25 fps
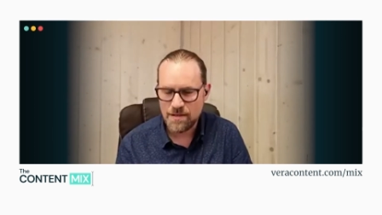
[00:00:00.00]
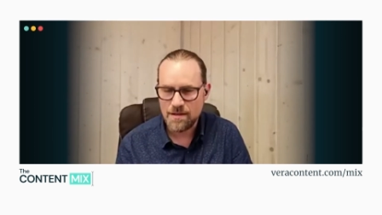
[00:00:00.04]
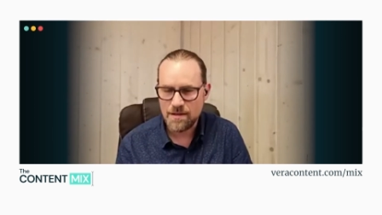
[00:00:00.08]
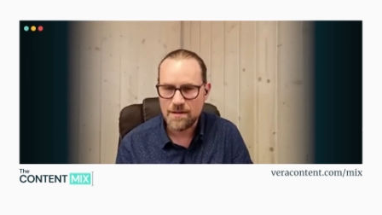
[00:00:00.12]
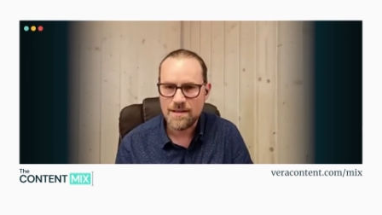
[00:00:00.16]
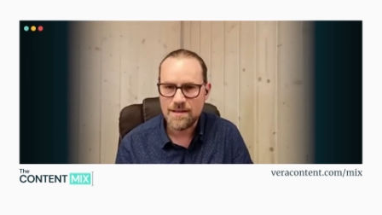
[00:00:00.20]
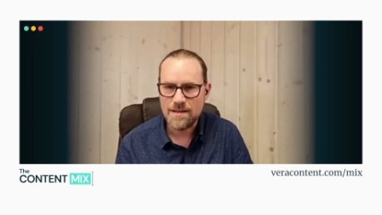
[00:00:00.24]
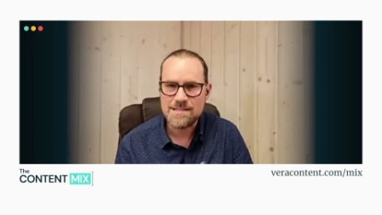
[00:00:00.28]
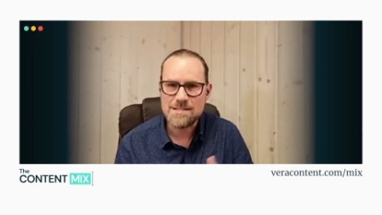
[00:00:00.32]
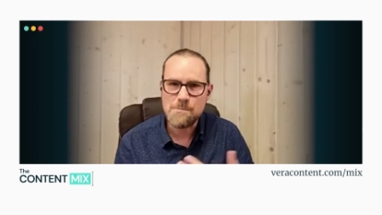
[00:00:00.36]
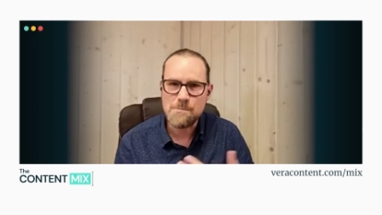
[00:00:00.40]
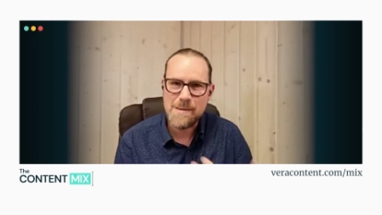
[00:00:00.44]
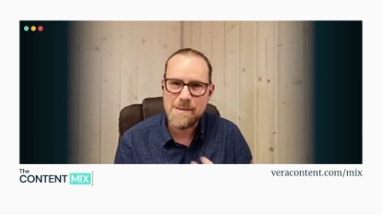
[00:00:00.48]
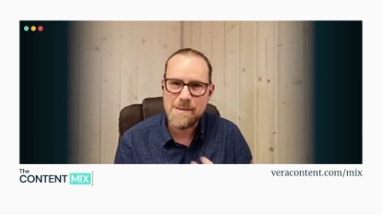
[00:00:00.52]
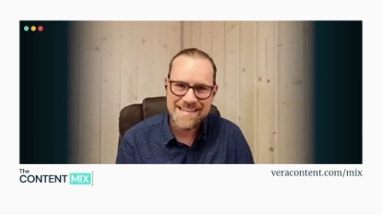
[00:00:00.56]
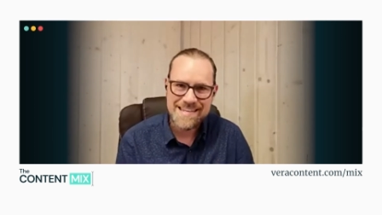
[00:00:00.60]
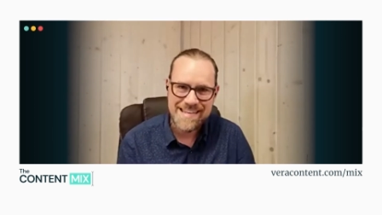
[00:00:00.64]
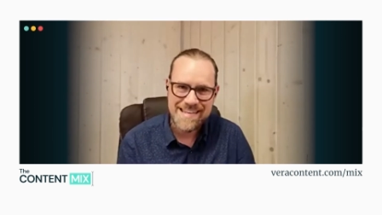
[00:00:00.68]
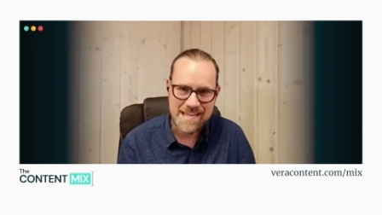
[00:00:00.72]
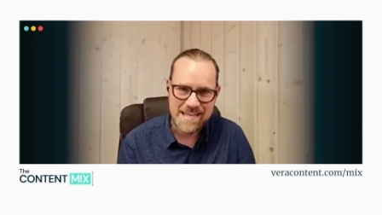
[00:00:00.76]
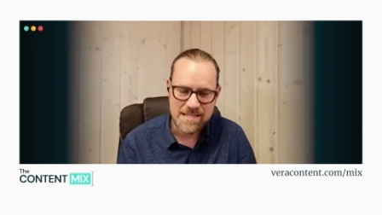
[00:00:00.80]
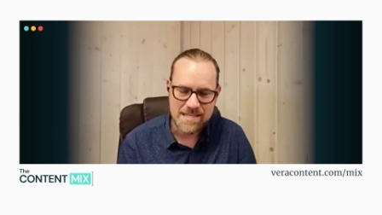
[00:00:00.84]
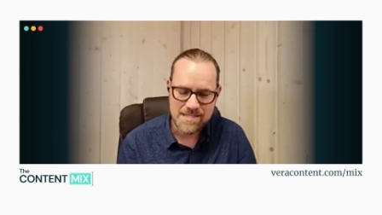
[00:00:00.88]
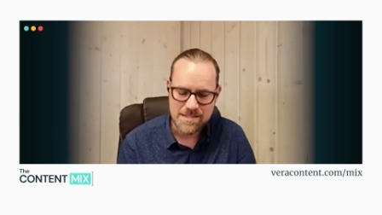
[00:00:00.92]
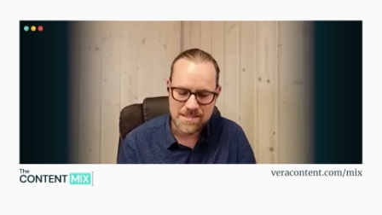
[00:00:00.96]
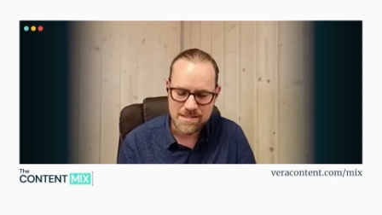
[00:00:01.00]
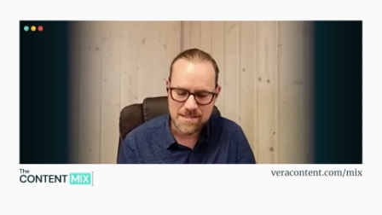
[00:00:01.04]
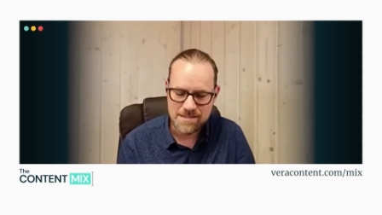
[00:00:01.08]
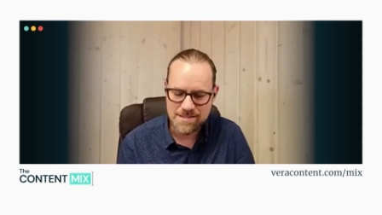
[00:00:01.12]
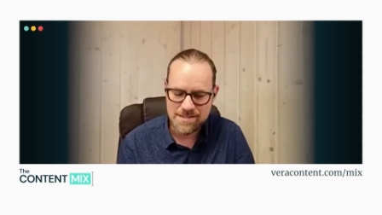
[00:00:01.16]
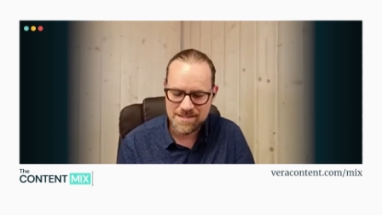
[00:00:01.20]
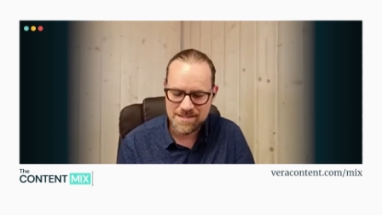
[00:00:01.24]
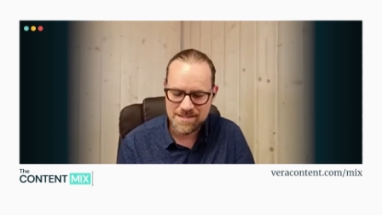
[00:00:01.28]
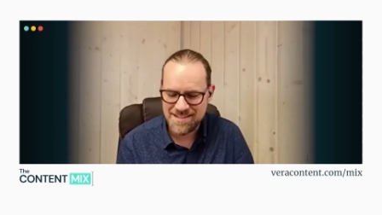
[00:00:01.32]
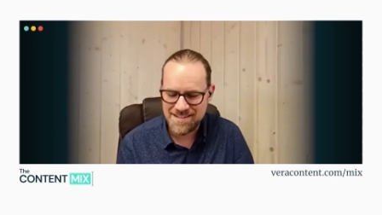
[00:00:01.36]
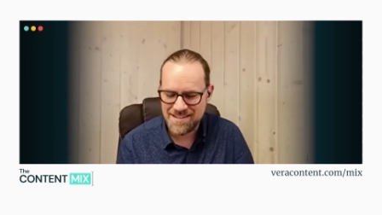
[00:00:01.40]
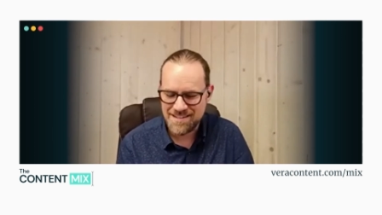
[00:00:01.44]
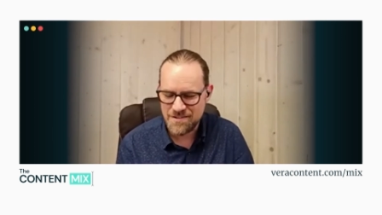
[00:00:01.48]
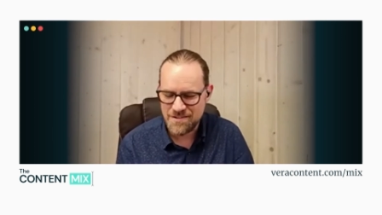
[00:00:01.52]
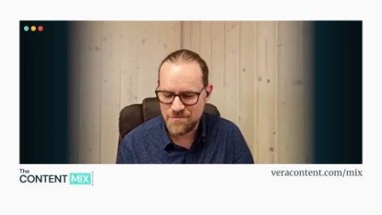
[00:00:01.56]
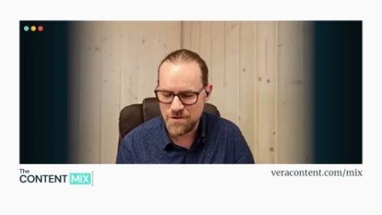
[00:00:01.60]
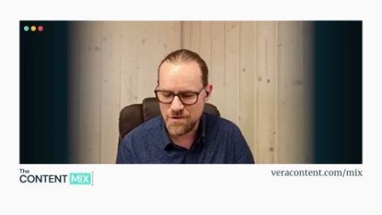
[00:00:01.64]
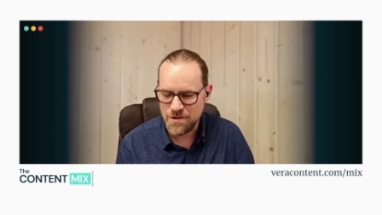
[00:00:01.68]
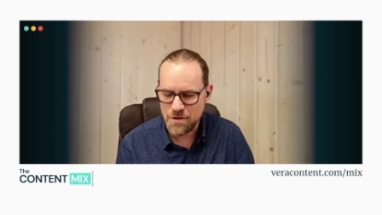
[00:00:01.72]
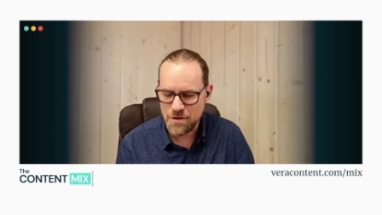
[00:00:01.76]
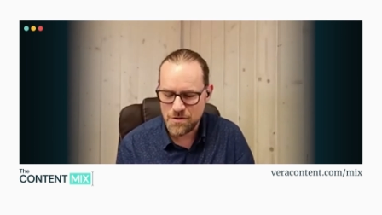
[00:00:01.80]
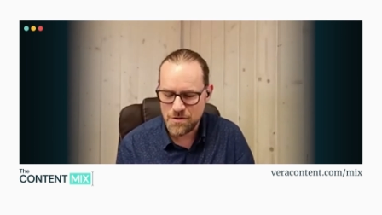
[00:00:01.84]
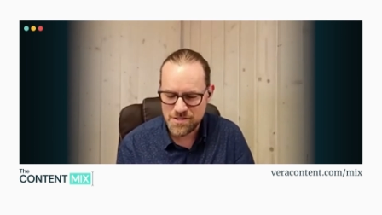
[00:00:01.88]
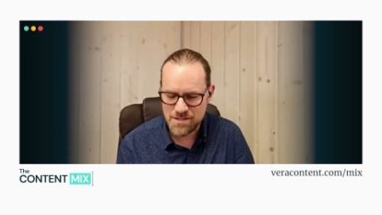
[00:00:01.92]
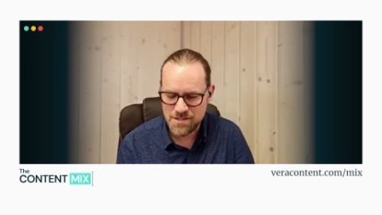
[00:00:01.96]
It's a bit dated, and if you
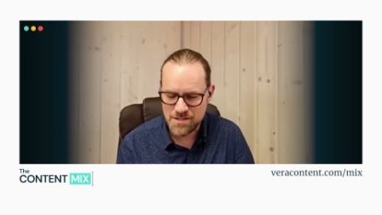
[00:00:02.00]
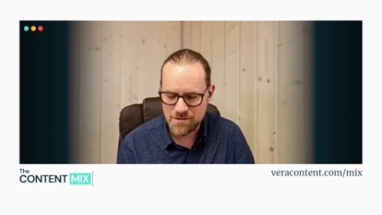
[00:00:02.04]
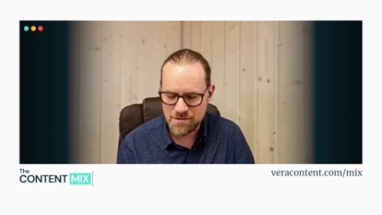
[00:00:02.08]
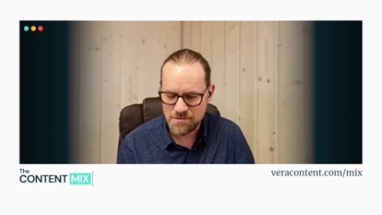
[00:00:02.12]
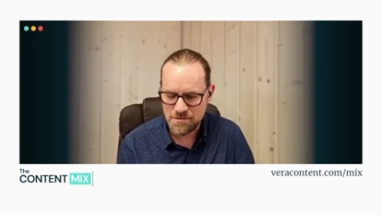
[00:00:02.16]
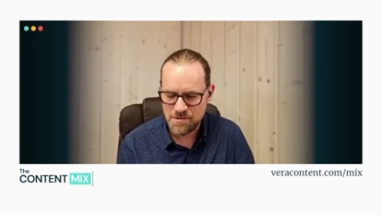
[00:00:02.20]
get to the